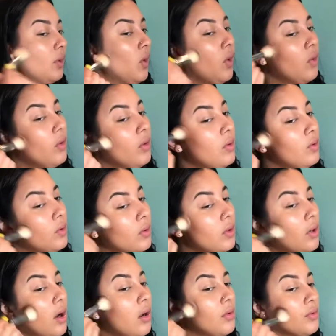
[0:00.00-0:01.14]
And then
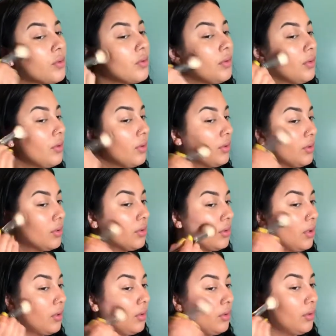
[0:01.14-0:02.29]
contour just a
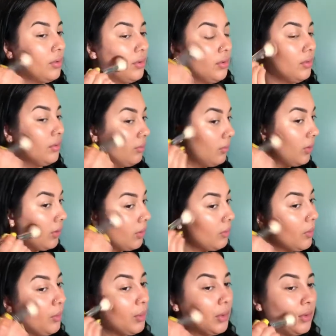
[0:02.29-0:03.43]
little, make my
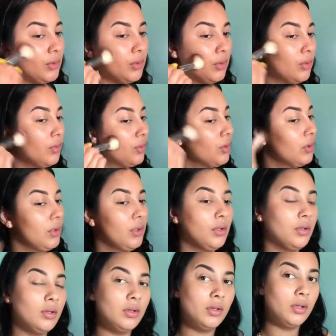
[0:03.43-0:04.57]
bronzer a little darker.
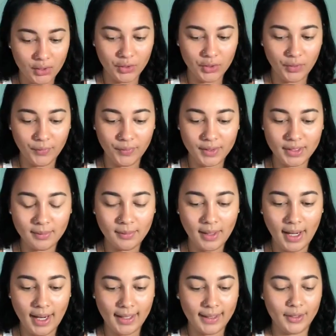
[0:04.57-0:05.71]
So for some
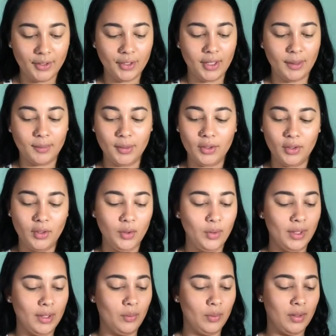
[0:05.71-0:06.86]
highlighter, I'm gonna go
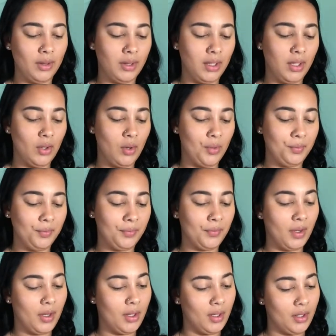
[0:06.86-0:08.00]
in with the
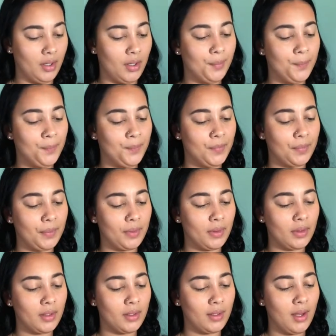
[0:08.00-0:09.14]
Ofra
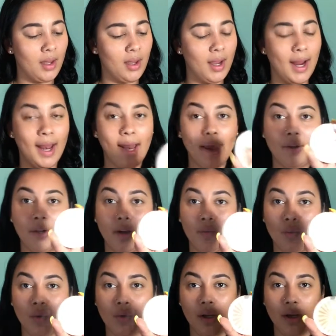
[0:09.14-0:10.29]
highlighter in
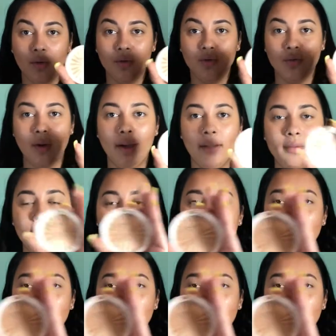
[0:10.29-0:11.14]
Rodeo Drive.